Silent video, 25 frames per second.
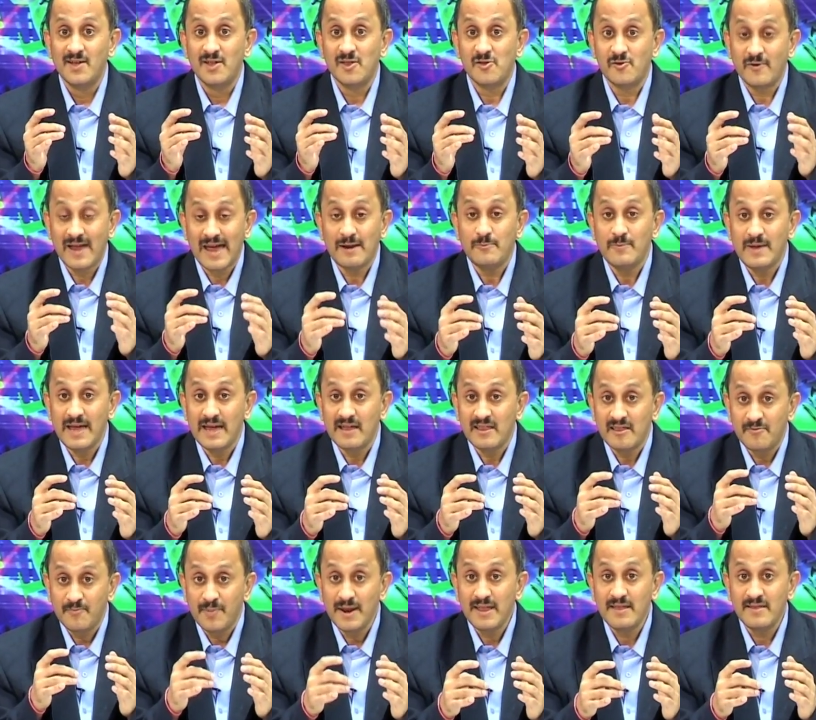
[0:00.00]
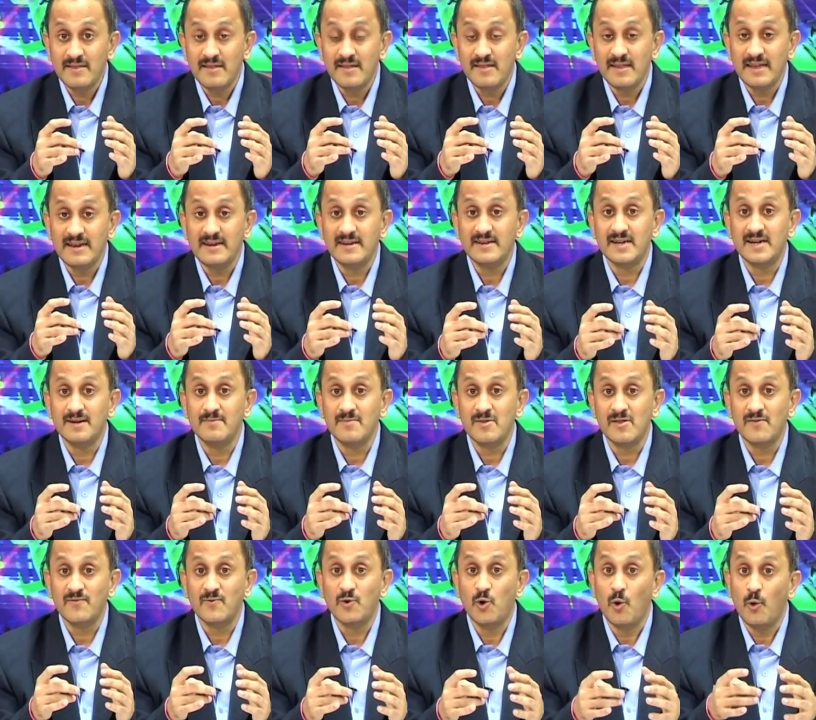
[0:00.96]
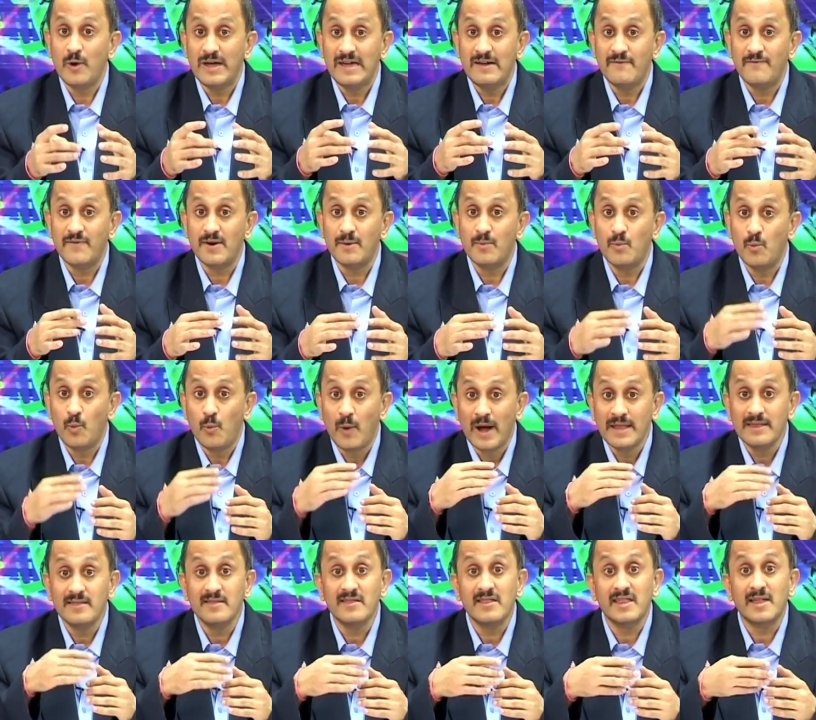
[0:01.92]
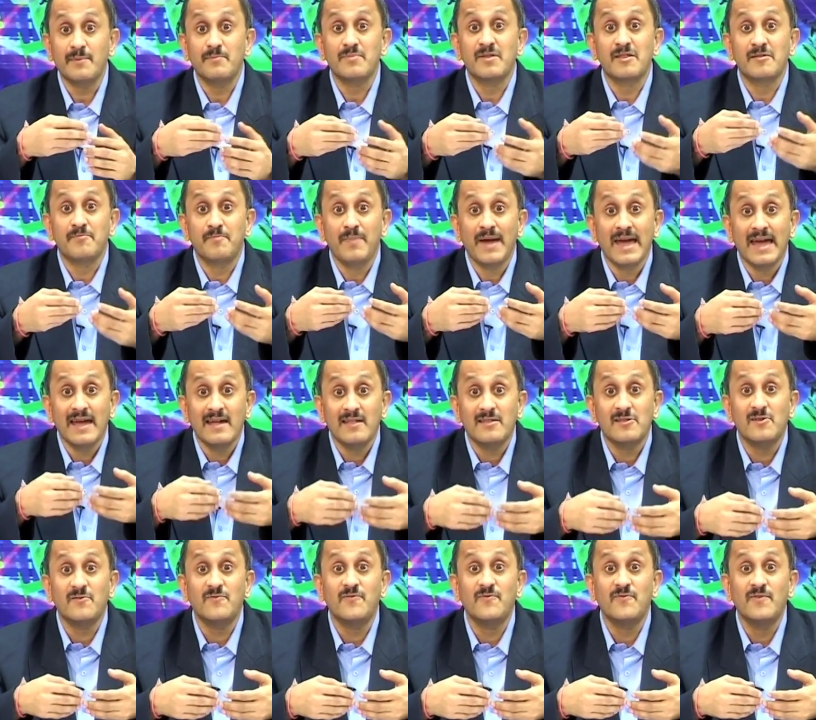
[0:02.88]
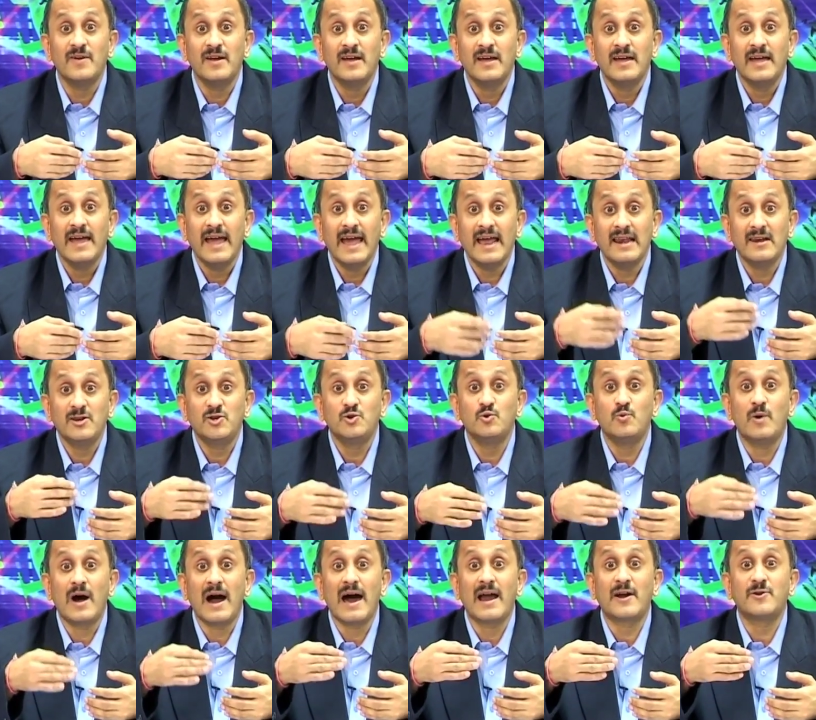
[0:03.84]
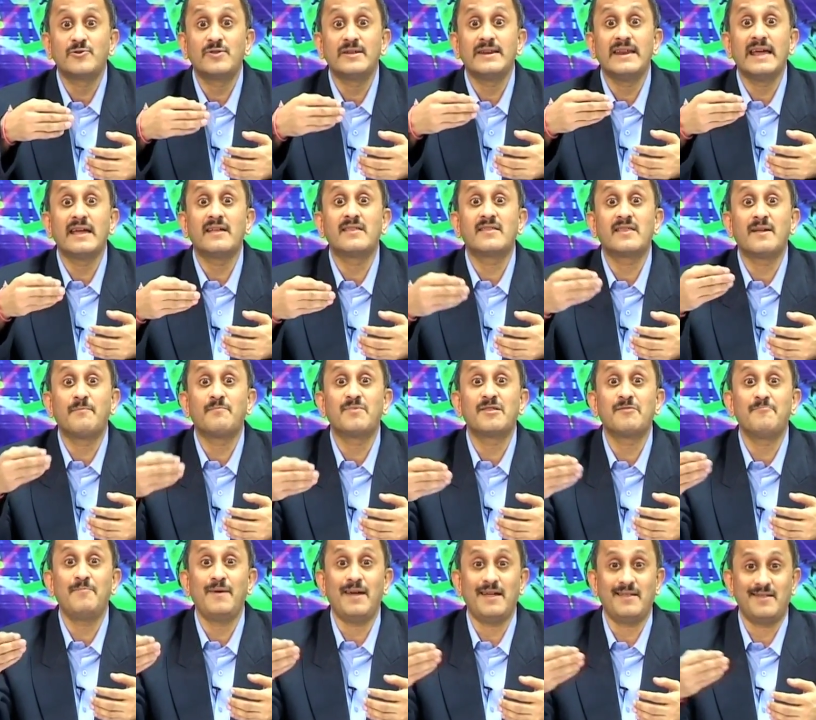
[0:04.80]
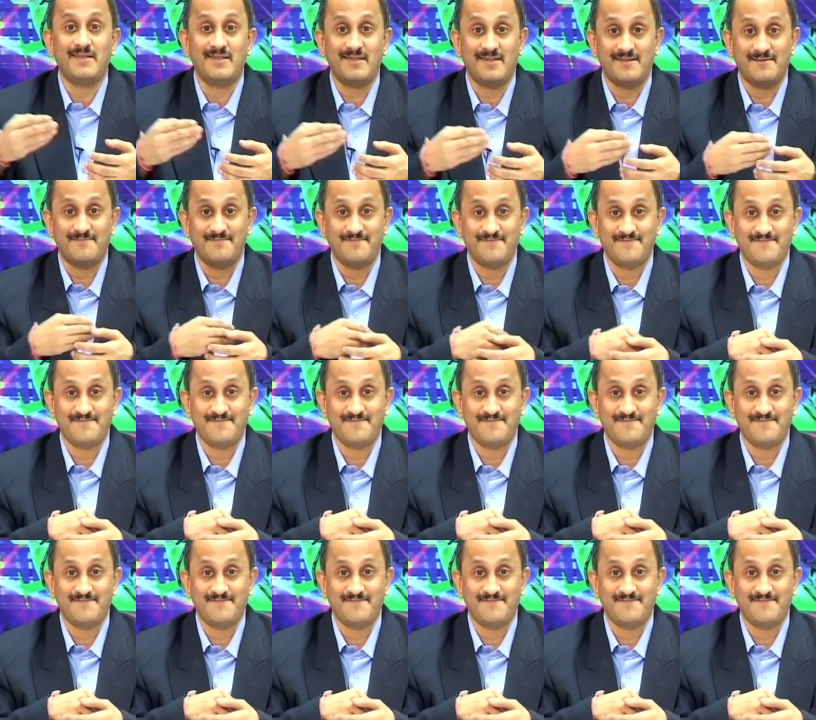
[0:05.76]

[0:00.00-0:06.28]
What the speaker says: So, can we express this in terms of going from one subspace of L2R to the next subspace?